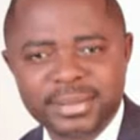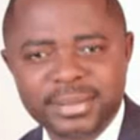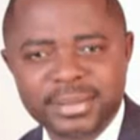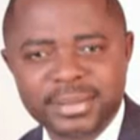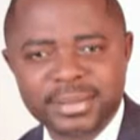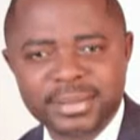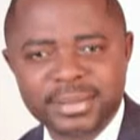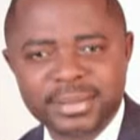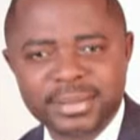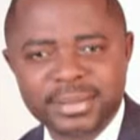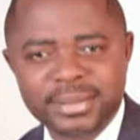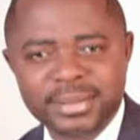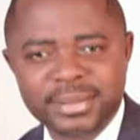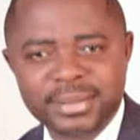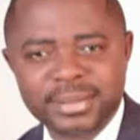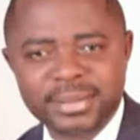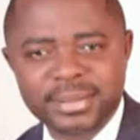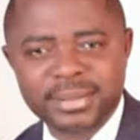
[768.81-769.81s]

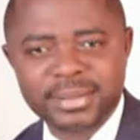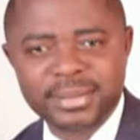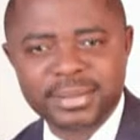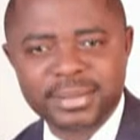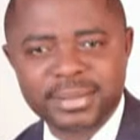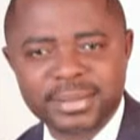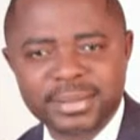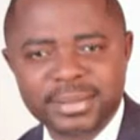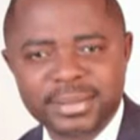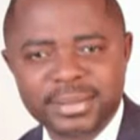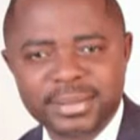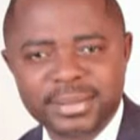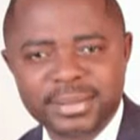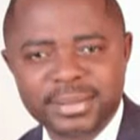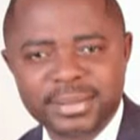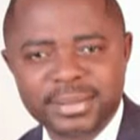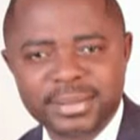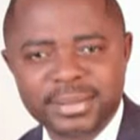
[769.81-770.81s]

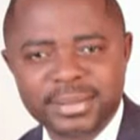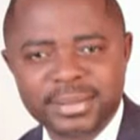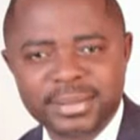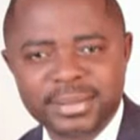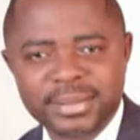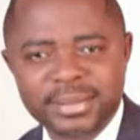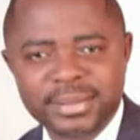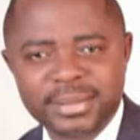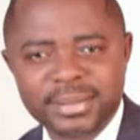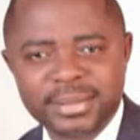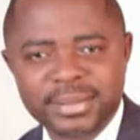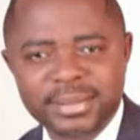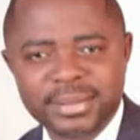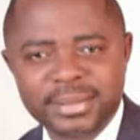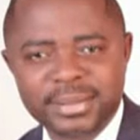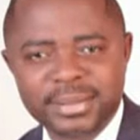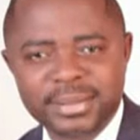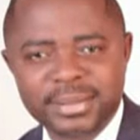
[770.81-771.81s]

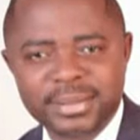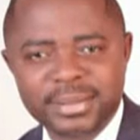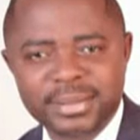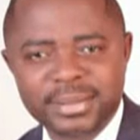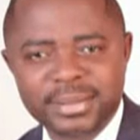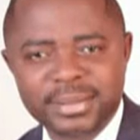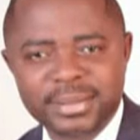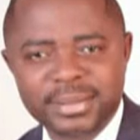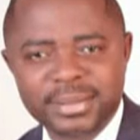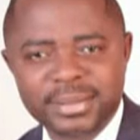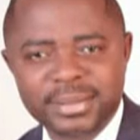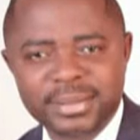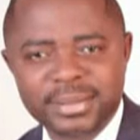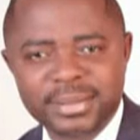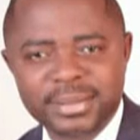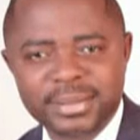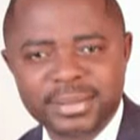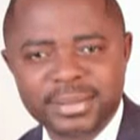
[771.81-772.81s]

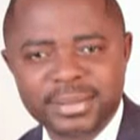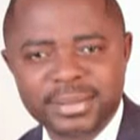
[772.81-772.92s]
This person isn't speaking.